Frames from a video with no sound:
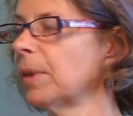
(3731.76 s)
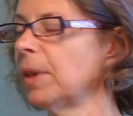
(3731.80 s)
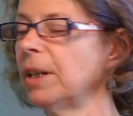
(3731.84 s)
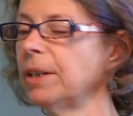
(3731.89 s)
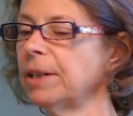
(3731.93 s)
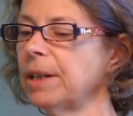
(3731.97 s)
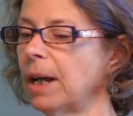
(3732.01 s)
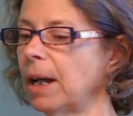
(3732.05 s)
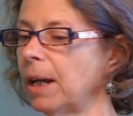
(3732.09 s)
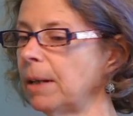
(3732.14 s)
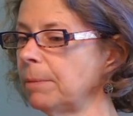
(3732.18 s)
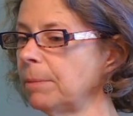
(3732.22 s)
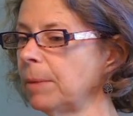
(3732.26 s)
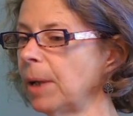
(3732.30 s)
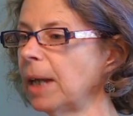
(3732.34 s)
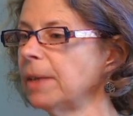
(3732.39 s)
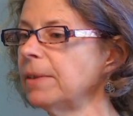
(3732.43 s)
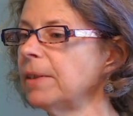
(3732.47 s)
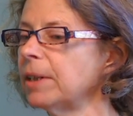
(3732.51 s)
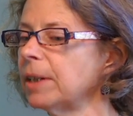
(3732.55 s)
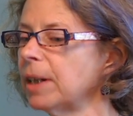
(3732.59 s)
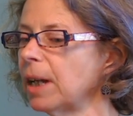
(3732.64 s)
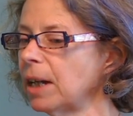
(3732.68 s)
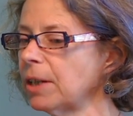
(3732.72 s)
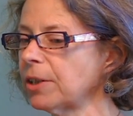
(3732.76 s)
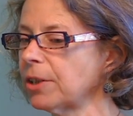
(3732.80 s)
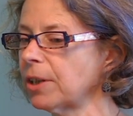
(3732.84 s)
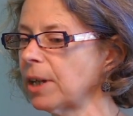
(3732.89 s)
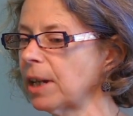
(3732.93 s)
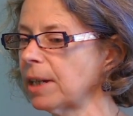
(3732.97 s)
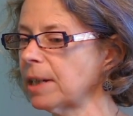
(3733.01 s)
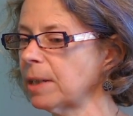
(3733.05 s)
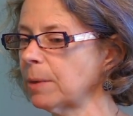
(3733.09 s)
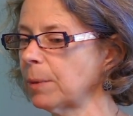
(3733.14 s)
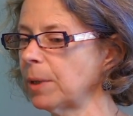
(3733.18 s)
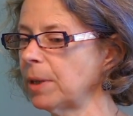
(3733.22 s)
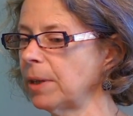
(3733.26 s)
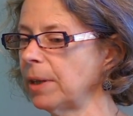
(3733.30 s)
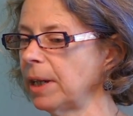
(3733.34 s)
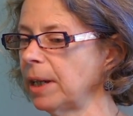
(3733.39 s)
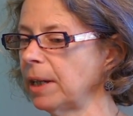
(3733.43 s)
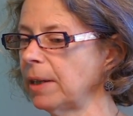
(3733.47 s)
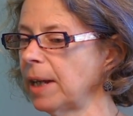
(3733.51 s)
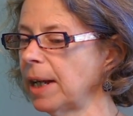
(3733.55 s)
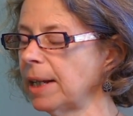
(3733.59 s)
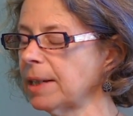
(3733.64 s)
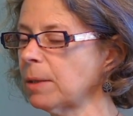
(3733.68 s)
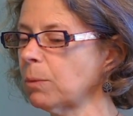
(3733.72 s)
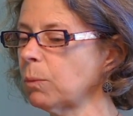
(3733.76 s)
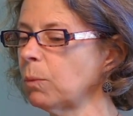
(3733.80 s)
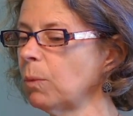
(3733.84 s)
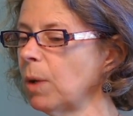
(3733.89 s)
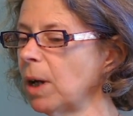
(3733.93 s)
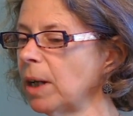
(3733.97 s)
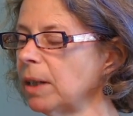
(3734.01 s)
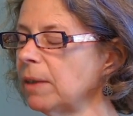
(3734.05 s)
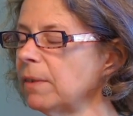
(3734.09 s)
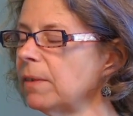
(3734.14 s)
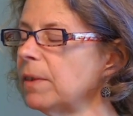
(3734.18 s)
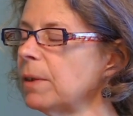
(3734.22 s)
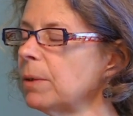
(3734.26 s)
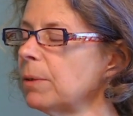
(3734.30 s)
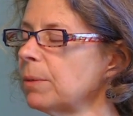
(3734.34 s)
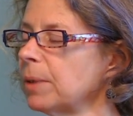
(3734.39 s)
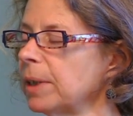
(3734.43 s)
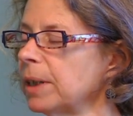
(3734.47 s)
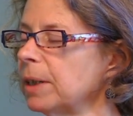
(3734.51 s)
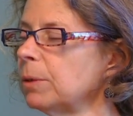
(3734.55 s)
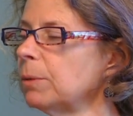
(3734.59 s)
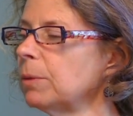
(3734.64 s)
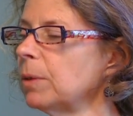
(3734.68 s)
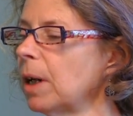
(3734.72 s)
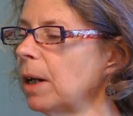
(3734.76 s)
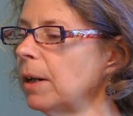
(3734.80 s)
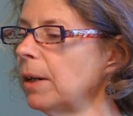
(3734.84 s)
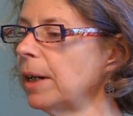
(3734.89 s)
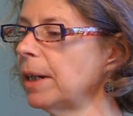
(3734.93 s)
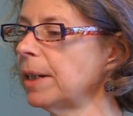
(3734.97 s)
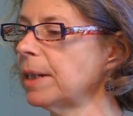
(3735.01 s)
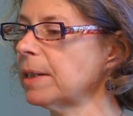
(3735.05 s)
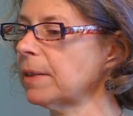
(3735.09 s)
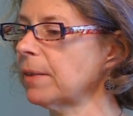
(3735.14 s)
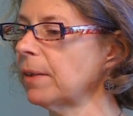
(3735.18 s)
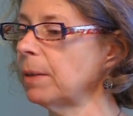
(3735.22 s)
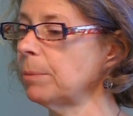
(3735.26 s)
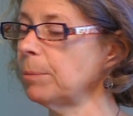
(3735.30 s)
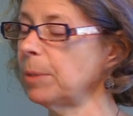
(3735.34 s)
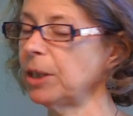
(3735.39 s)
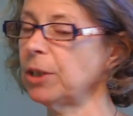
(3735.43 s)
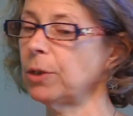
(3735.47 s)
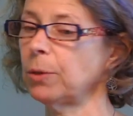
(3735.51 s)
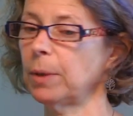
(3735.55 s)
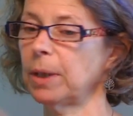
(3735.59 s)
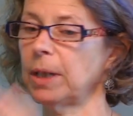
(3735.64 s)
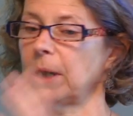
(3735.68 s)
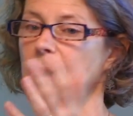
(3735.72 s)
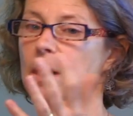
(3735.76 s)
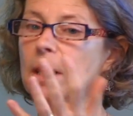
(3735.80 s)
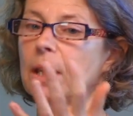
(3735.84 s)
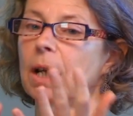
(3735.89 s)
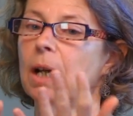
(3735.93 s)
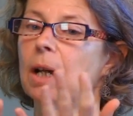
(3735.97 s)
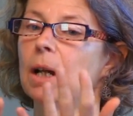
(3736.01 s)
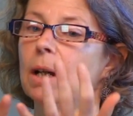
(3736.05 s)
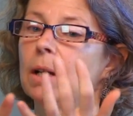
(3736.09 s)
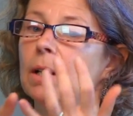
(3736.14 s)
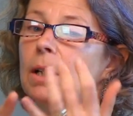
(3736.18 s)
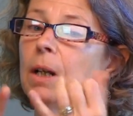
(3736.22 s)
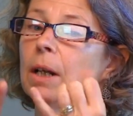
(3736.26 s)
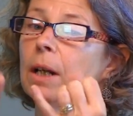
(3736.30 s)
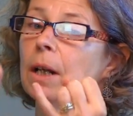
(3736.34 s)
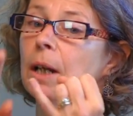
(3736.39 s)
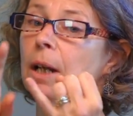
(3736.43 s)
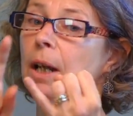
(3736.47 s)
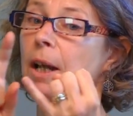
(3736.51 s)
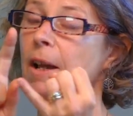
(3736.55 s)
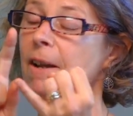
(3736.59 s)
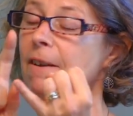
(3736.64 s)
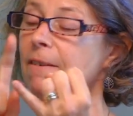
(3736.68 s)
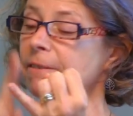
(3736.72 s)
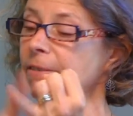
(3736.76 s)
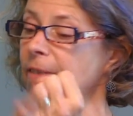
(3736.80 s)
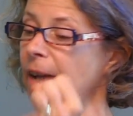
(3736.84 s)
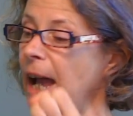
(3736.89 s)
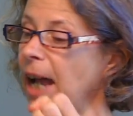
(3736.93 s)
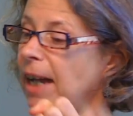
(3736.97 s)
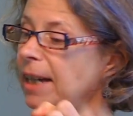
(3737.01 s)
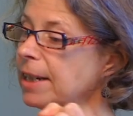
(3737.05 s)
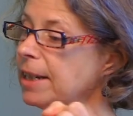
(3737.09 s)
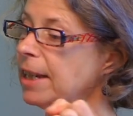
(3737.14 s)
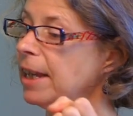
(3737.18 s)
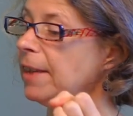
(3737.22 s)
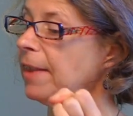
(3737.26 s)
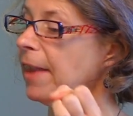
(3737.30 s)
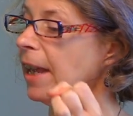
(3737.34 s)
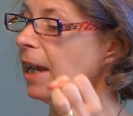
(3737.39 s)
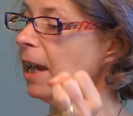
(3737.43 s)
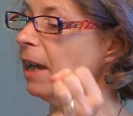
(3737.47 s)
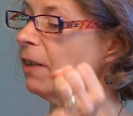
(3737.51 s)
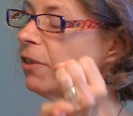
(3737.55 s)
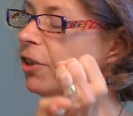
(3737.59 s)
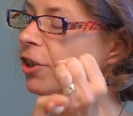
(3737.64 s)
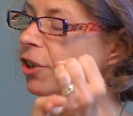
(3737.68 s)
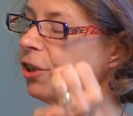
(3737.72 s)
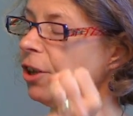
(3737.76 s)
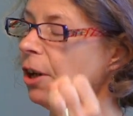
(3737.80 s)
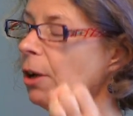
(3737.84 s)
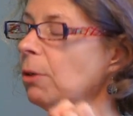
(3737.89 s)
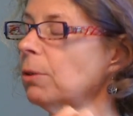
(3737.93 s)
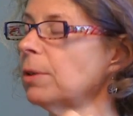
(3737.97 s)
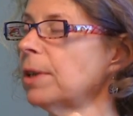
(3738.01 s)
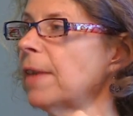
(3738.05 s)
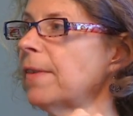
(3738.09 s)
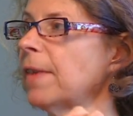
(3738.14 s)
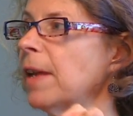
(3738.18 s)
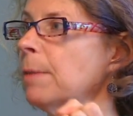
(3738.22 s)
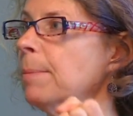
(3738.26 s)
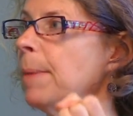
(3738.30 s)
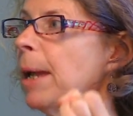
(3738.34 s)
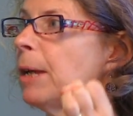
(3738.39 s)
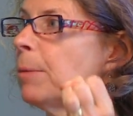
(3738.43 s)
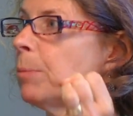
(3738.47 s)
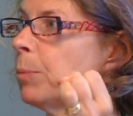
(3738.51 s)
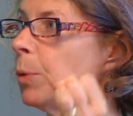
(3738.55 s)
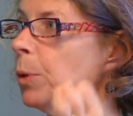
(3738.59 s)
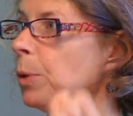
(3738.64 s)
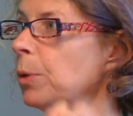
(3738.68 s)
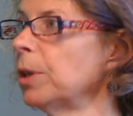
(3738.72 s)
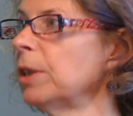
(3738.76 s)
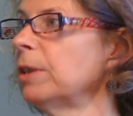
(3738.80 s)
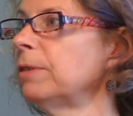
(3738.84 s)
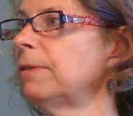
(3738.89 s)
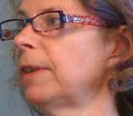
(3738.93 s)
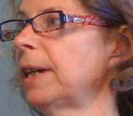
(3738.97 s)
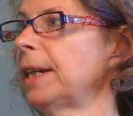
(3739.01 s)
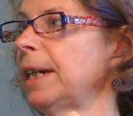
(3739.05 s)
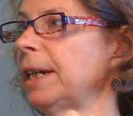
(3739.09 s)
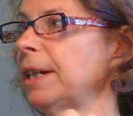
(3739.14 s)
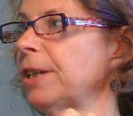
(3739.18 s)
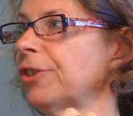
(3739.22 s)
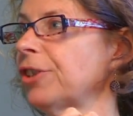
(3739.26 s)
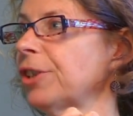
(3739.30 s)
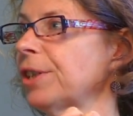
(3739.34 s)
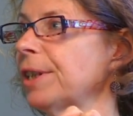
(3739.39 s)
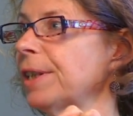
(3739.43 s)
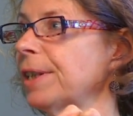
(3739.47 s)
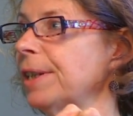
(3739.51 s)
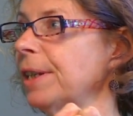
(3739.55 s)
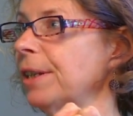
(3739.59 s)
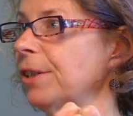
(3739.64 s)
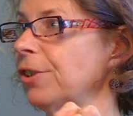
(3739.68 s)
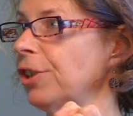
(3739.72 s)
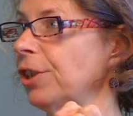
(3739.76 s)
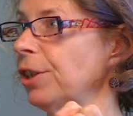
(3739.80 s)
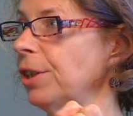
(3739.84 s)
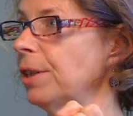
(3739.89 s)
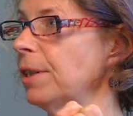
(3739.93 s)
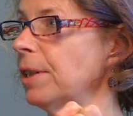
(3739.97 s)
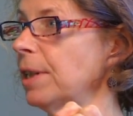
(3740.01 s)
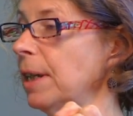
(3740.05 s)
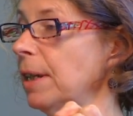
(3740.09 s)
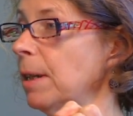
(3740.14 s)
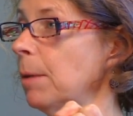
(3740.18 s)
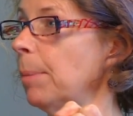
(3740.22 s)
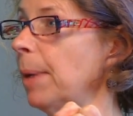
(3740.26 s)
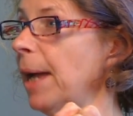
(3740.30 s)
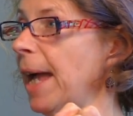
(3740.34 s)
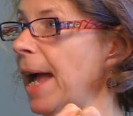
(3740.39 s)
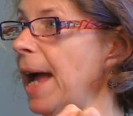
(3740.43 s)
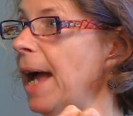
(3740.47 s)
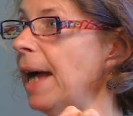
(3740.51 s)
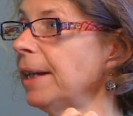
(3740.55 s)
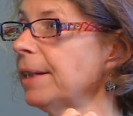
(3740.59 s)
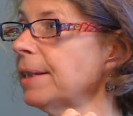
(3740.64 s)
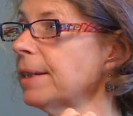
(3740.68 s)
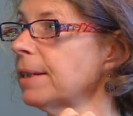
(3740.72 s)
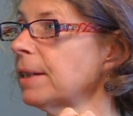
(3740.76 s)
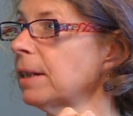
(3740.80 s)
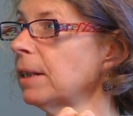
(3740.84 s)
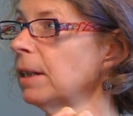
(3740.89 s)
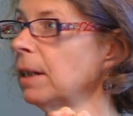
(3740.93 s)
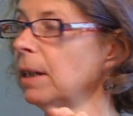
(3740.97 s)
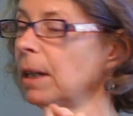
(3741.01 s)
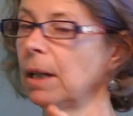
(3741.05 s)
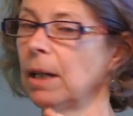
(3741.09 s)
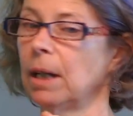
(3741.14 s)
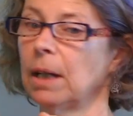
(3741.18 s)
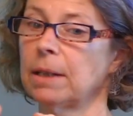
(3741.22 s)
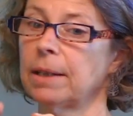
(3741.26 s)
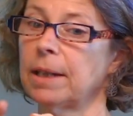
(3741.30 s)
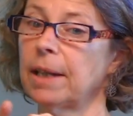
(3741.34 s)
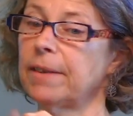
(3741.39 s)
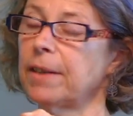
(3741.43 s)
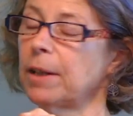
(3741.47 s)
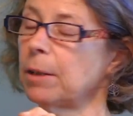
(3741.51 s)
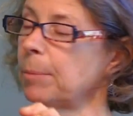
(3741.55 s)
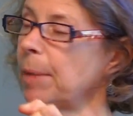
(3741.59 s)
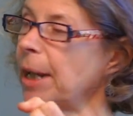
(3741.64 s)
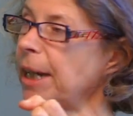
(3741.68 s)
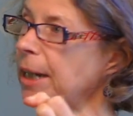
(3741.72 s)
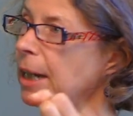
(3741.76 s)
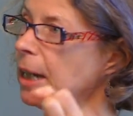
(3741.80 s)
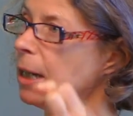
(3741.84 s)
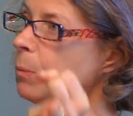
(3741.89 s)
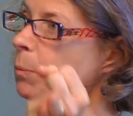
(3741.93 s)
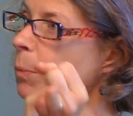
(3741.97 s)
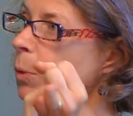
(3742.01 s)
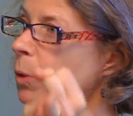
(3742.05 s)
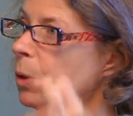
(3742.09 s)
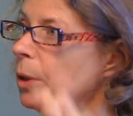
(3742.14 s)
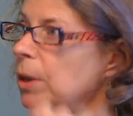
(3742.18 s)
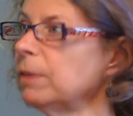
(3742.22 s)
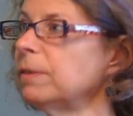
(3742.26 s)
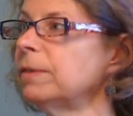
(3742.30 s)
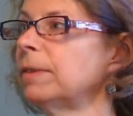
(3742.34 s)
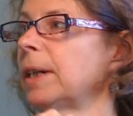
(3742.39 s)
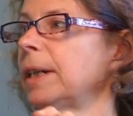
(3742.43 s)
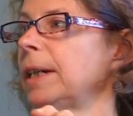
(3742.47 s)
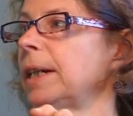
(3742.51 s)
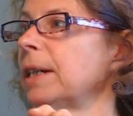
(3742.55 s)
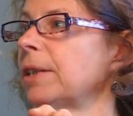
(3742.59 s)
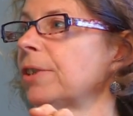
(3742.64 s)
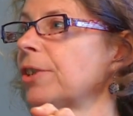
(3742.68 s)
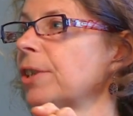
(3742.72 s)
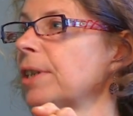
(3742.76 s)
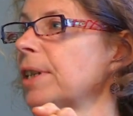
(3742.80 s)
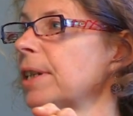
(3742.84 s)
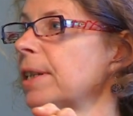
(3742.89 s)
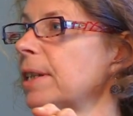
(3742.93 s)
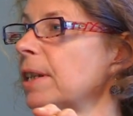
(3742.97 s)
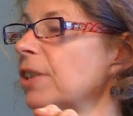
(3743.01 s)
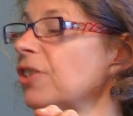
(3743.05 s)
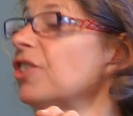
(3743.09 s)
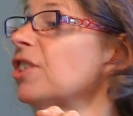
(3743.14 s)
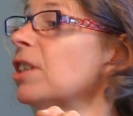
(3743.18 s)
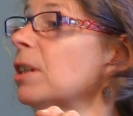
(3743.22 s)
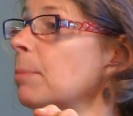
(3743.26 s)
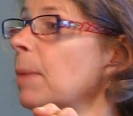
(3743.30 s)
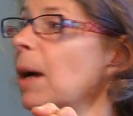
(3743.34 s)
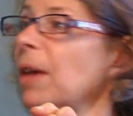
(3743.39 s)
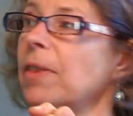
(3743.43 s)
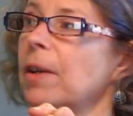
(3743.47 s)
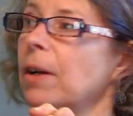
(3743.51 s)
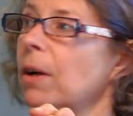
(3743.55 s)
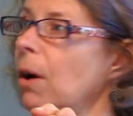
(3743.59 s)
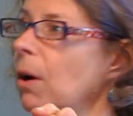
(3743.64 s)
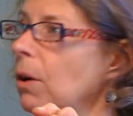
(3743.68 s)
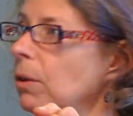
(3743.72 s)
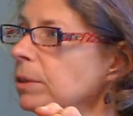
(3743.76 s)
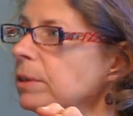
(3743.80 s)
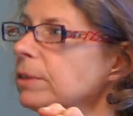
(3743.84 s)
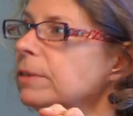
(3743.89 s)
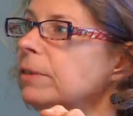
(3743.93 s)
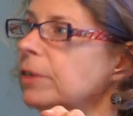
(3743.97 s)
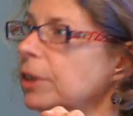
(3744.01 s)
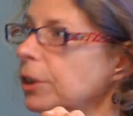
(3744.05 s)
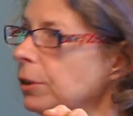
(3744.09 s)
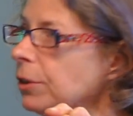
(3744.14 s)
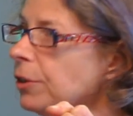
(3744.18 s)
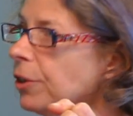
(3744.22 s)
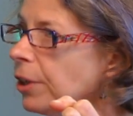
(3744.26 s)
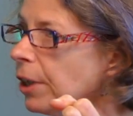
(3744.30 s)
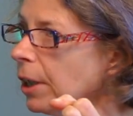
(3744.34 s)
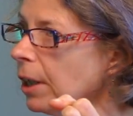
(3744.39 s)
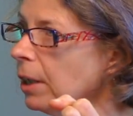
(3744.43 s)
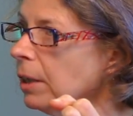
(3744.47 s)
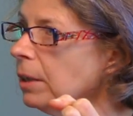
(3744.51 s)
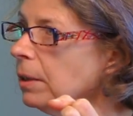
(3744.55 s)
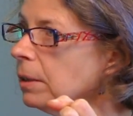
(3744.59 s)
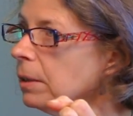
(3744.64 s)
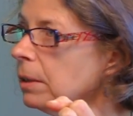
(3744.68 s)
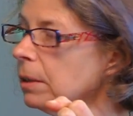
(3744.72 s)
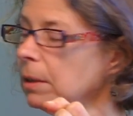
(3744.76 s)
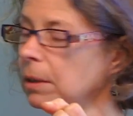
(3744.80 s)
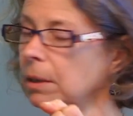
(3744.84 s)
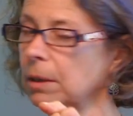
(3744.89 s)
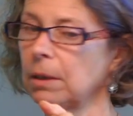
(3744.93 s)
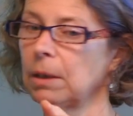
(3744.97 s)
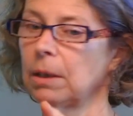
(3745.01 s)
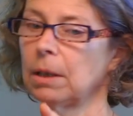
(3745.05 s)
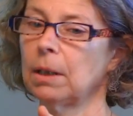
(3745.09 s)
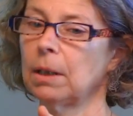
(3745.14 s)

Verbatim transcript: They're not, and they're not trustworthy, and that's one of the real worries for, between the fact that they have shown that they make poor financial decisions in the past, mm-hmm. that they're making poor financial decisions about their own future, mm-hmm.